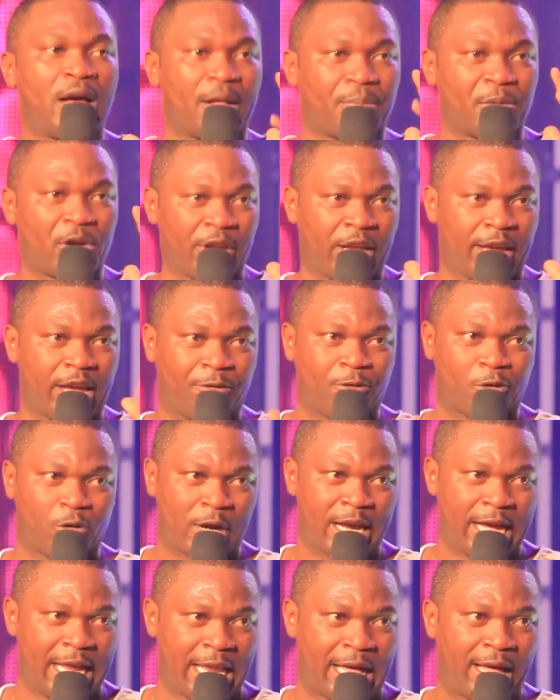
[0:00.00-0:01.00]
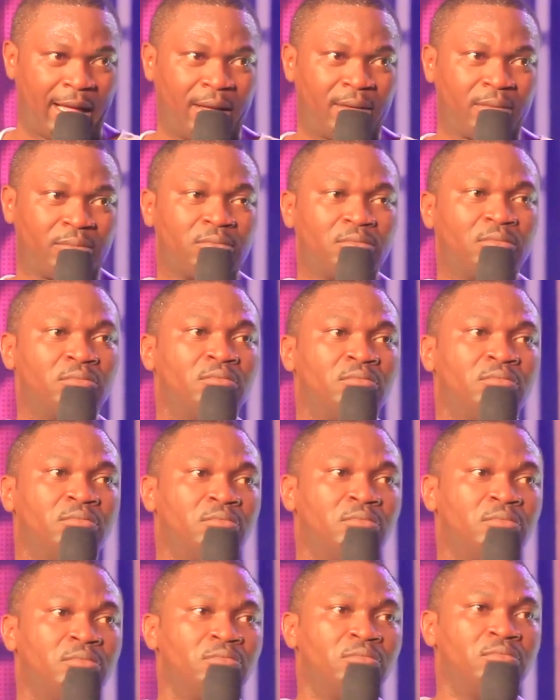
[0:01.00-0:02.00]
I'm not here for Gala.
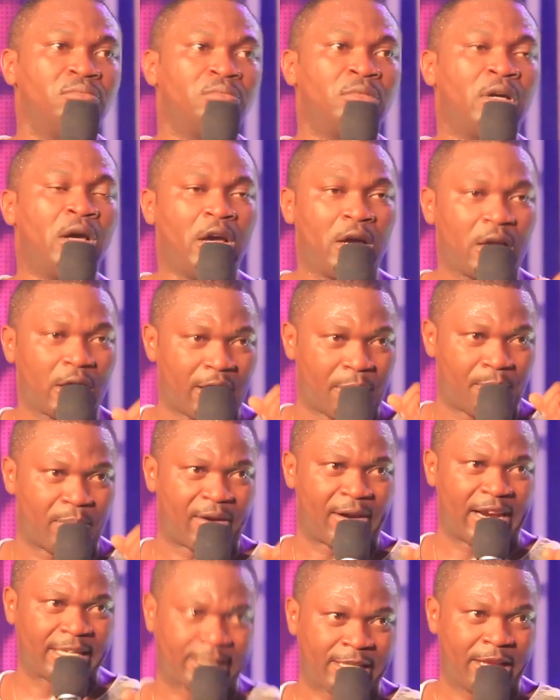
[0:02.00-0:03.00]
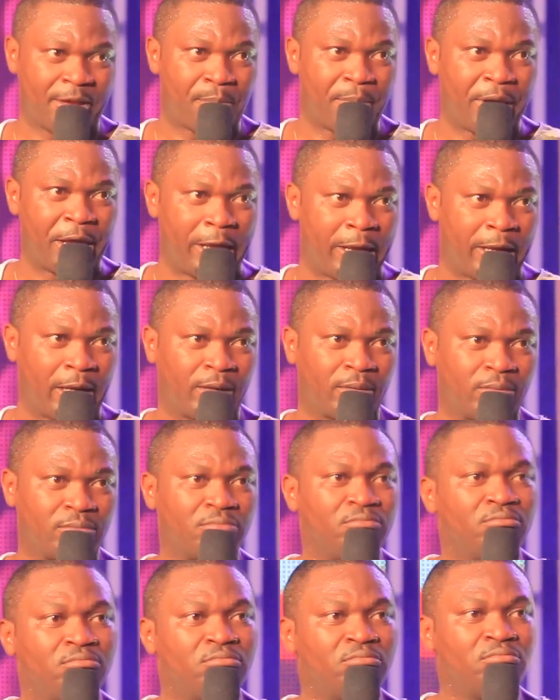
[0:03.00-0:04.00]
Embarrassing me.
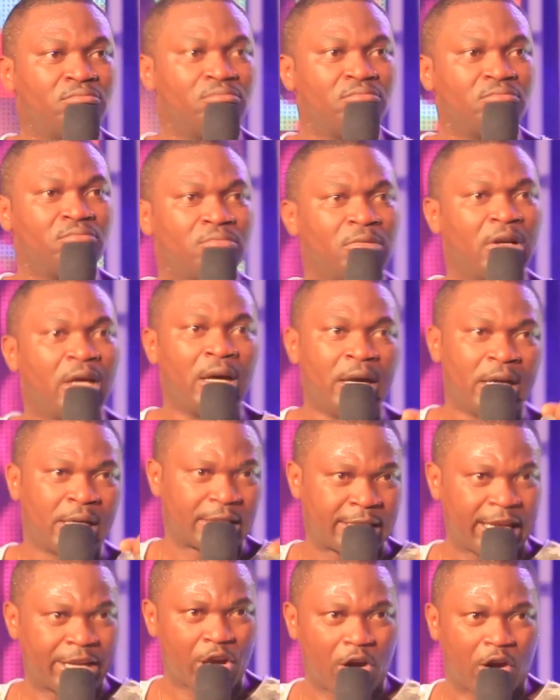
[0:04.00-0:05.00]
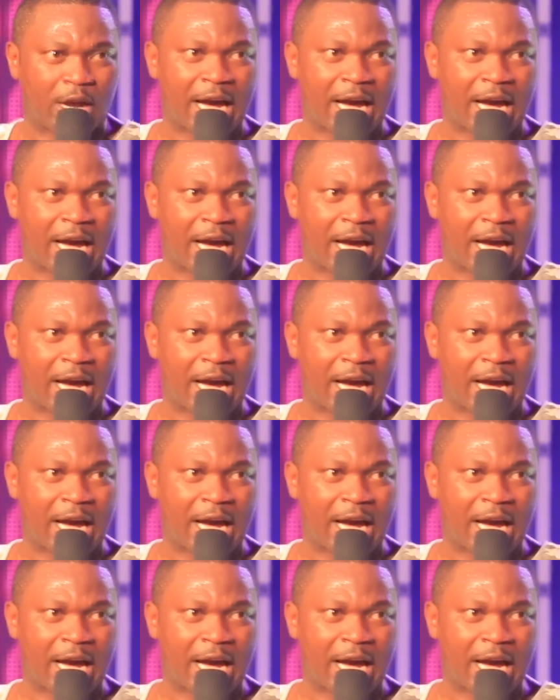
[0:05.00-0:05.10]
Take